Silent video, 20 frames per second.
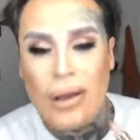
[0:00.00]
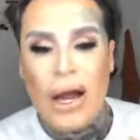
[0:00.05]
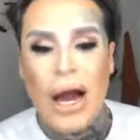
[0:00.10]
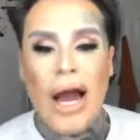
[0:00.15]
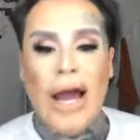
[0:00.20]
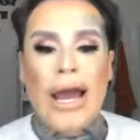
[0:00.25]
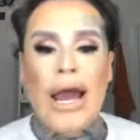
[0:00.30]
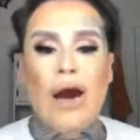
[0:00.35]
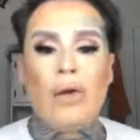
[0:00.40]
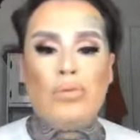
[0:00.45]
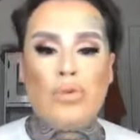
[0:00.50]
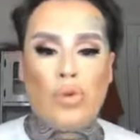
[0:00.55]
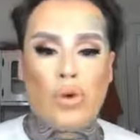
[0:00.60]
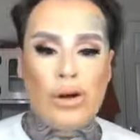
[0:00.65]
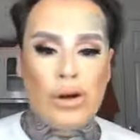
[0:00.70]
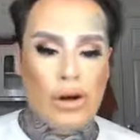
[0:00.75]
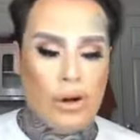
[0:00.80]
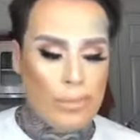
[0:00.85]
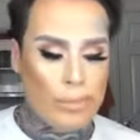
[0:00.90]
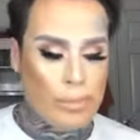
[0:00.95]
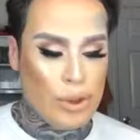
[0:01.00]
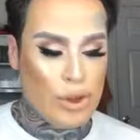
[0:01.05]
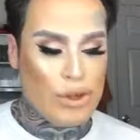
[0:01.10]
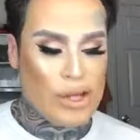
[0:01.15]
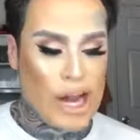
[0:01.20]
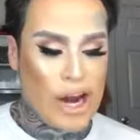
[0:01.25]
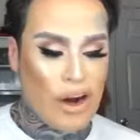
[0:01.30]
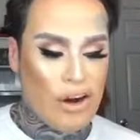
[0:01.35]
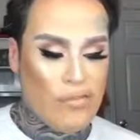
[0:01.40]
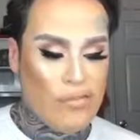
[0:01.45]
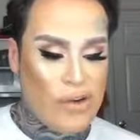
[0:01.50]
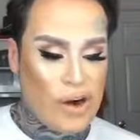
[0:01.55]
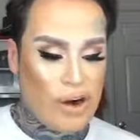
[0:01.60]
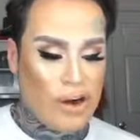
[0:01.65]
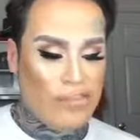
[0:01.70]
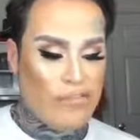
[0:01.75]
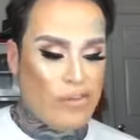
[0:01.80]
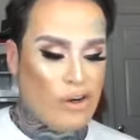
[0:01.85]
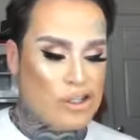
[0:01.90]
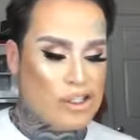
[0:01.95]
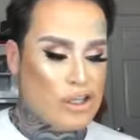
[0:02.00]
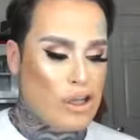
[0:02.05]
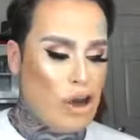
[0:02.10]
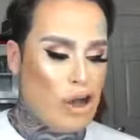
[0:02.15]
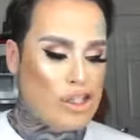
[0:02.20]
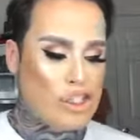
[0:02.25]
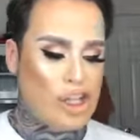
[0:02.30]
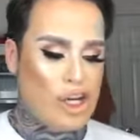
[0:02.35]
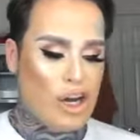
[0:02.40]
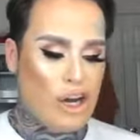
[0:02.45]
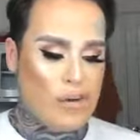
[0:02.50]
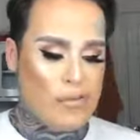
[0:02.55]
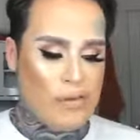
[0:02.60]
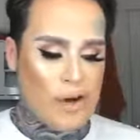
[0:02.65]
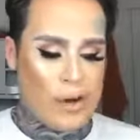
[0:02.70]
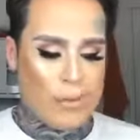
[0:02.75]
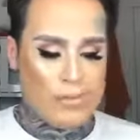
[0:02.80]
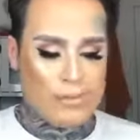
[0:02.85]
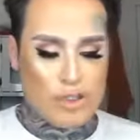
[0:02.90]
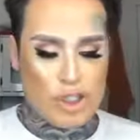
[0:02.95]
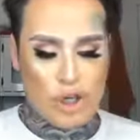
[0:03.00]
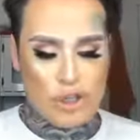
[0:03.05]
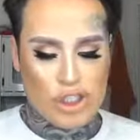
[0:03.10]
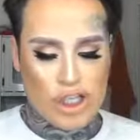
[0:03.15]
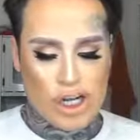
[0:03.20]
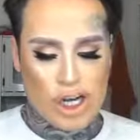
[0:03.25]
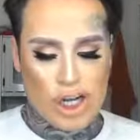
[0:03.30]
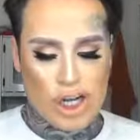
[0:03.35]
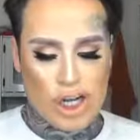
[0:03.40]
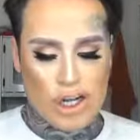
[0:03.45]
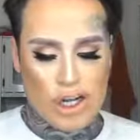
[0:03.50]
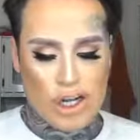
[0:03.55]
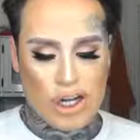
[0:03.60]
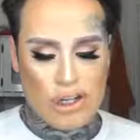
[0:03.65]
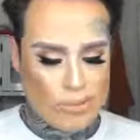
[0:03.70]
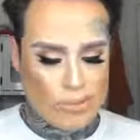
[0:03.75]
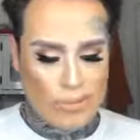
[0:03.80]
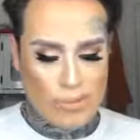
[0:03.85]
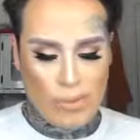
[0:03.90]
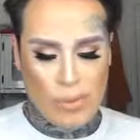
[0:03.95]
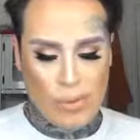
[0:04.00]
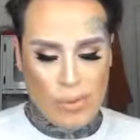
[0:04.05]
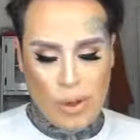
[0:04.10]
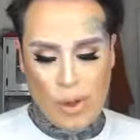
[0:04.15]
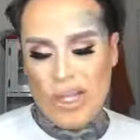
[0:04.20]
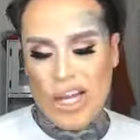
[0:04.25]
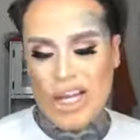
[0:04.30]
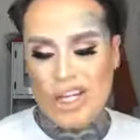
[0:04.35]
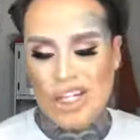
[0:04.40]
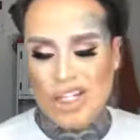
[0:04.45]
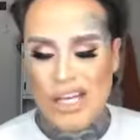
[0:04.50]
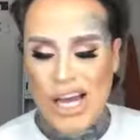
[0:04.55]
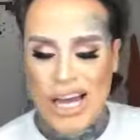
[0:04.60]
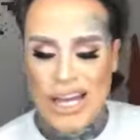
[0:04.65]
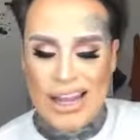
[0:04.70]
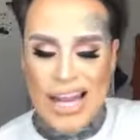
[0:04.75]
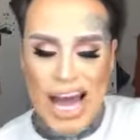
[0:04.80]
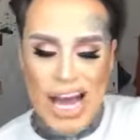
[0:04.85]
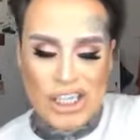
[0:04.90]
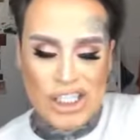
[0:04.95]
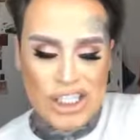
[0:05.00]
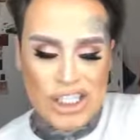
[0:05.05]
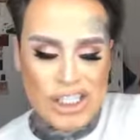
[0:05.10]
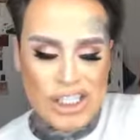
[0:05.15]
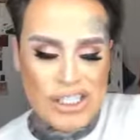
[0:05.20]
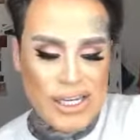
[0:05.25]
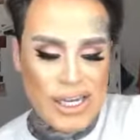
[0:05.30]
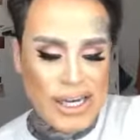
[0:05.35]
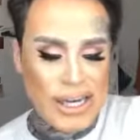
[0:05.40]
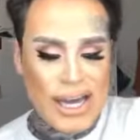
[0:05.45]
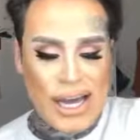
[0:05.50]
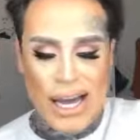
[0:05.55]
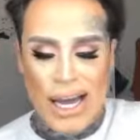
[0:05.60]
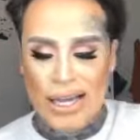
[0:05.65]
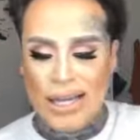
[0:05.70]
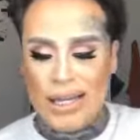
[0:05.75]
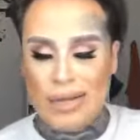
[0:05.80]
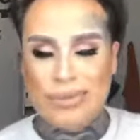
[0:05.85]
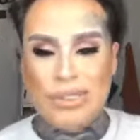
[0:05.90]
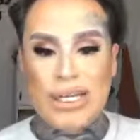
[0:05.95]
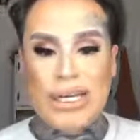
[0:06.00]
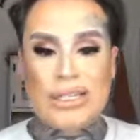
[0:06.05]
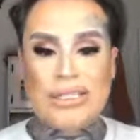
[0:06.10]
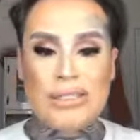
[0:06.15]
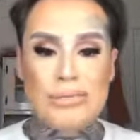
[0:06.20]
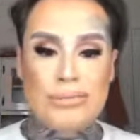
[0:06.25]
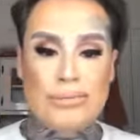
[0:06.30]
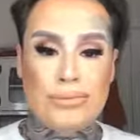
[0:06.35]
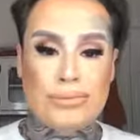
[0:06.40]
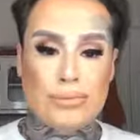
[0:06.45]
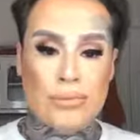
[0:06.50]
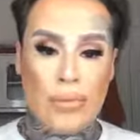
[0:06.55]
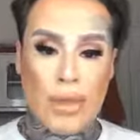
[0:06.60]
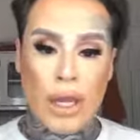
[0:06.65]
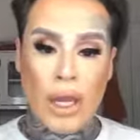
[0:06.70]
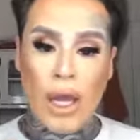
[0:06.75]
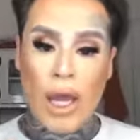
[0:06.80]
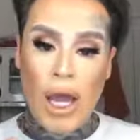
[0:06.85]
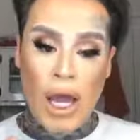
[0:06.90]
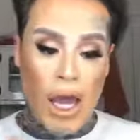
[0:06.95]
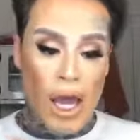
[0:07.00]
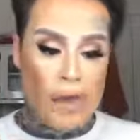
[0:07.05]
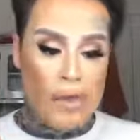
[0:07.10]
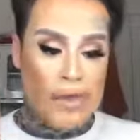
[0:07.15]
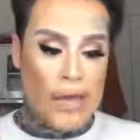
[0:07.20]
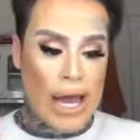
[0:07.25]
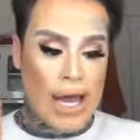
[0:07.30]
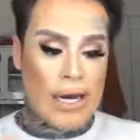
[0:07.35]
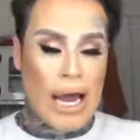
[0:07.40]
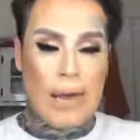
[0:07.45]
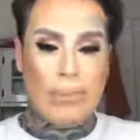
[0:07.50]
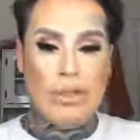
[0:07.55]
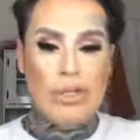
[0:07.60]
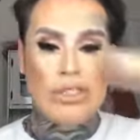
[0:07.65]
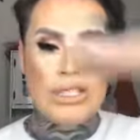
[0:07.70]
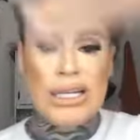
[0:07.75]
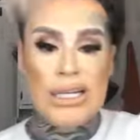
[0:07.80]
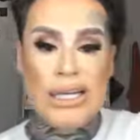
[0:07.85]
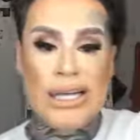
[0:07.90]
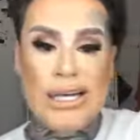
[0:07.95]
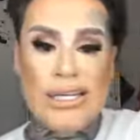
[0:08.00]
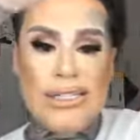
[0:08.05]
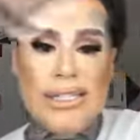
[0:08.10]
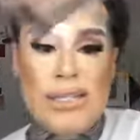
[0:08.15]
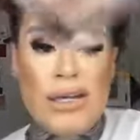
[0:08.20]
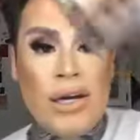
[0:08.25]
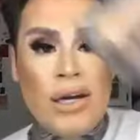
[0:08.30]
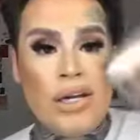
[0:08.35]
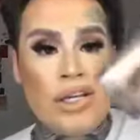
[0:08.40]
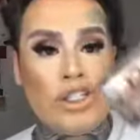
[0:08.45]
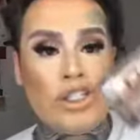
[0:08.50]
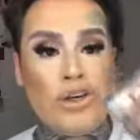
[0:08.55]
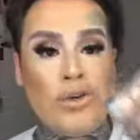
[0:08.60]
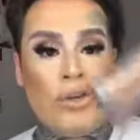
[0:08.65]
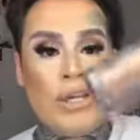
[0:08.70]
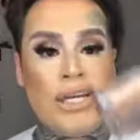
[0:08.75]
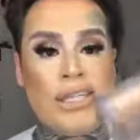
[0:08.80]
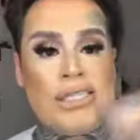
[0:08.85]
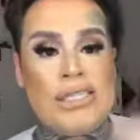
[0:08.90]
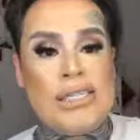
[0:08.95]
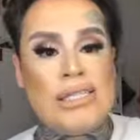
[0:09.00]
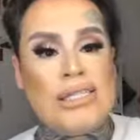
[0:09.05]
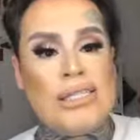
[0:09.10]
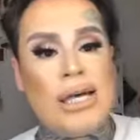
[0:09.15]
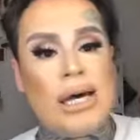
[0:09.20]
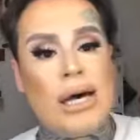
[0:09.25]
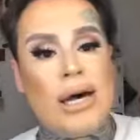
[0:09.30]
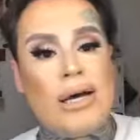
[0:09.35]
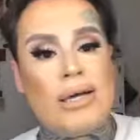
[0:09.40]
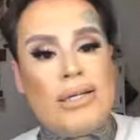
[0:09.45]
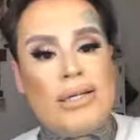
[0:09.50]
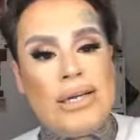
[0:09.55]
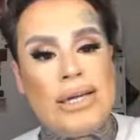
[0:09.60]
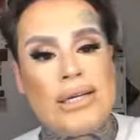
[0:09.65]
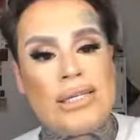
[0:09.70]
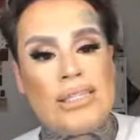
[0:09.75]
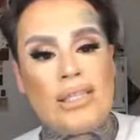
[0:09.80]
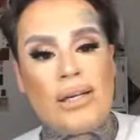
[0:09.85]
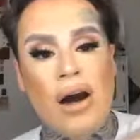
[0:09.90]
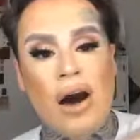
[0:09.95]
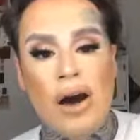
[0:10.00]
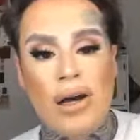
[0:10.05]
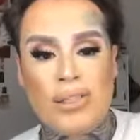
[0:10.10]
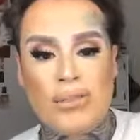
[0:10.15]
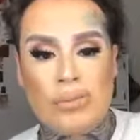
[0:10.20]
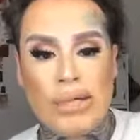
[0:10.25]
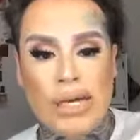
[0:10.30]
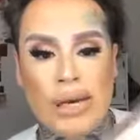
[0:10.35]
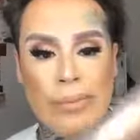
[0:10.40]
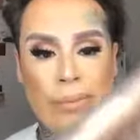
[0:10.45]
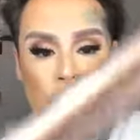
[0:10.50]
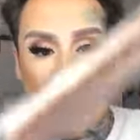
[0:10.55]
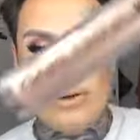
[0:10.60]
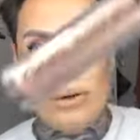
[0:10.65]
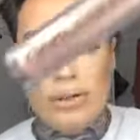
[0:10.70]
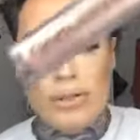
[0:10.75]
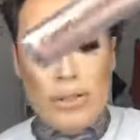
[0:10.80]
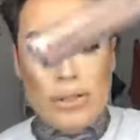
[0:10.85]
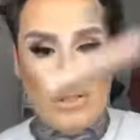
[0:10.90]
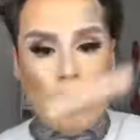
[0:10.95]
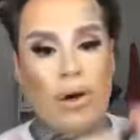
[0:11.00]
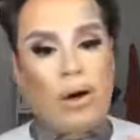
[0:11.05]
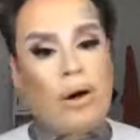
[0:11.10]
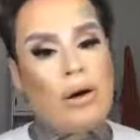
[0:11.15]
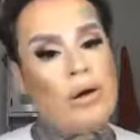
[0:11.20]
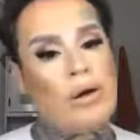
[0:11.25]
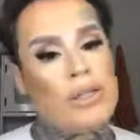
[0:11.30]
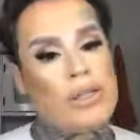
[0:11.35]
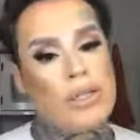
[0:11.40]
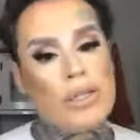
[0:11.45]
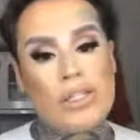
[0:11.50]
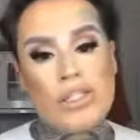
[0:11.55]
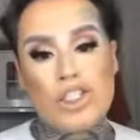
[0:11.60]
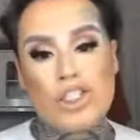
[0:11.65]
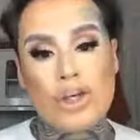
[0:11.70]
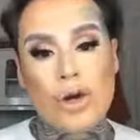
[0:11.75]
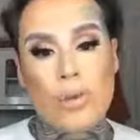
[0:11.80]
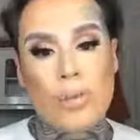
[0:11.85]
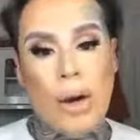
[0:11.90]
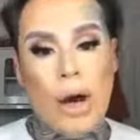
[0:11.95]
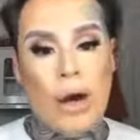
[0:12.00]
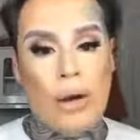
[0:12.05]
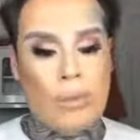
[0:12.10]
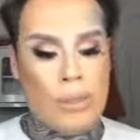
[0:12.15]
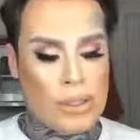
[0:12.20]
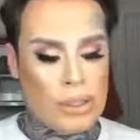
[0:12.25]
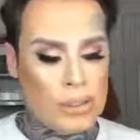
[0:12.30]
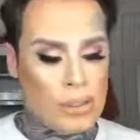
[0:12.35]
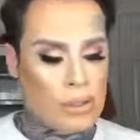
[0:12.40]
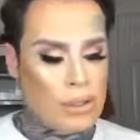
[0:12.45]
I helped work her booth at her very first launch of Dose of Colors when they just had lashes and lipsticks. And then I'm using this. So this is the NYX Cosmic Metals. Oh, they're so bomb.